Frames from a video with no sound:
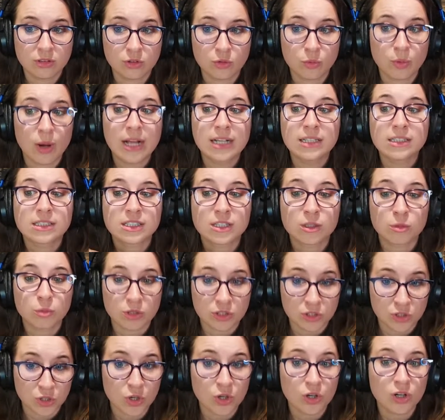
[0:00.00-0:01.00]

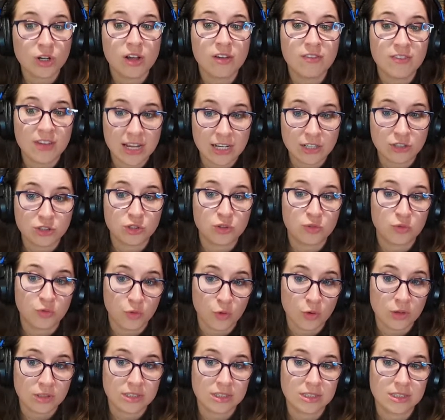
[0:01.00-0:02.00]
of ancient
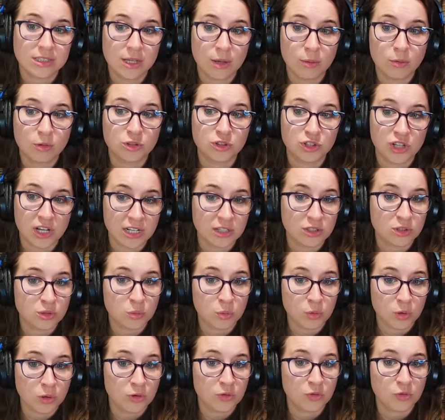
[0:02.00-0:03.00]
forces that will change the
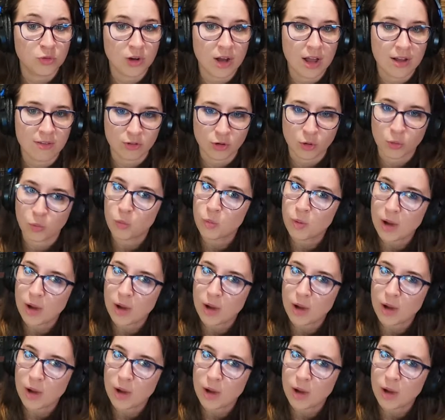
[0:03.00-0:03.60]
world forever.